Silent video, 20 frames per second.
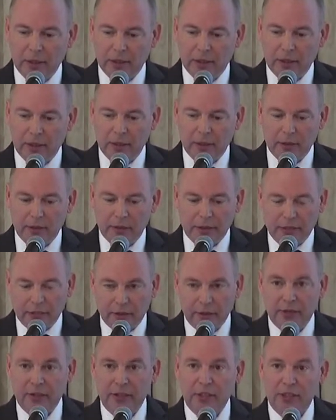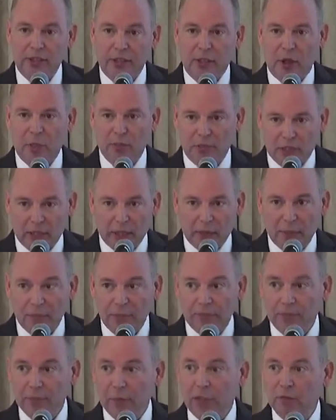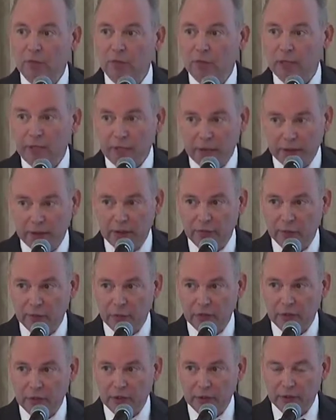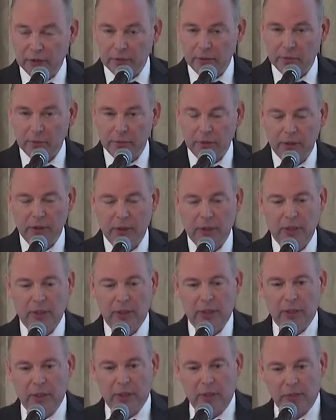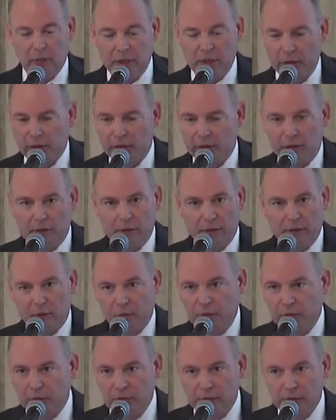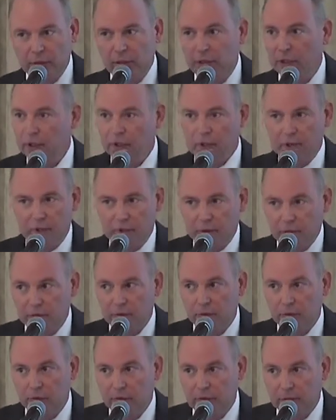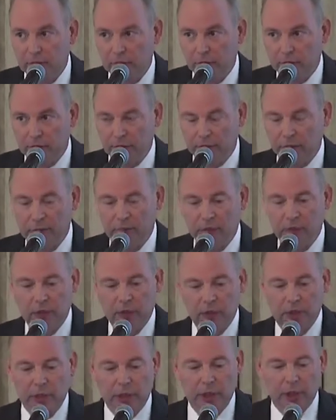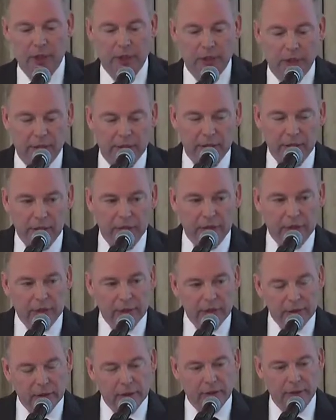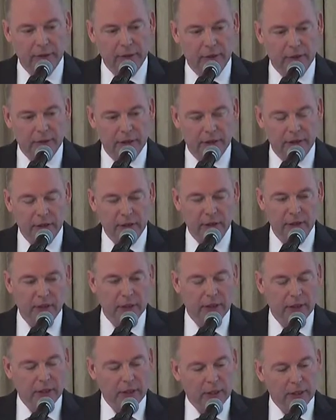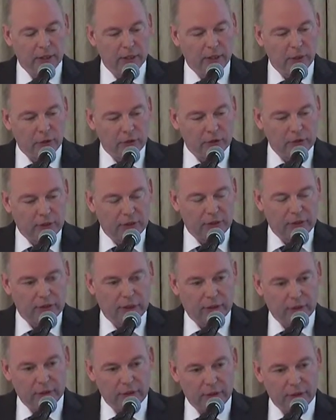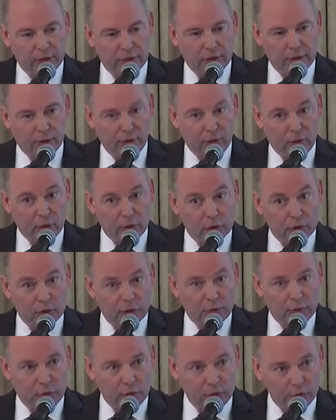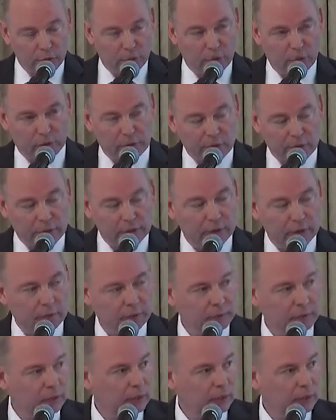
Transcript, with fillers: uh, guarantees an uptime of 97%. And whether it's windy or not, it's what they're doing. Uh, an energy yield guarantee looks at the energy that flows through the project,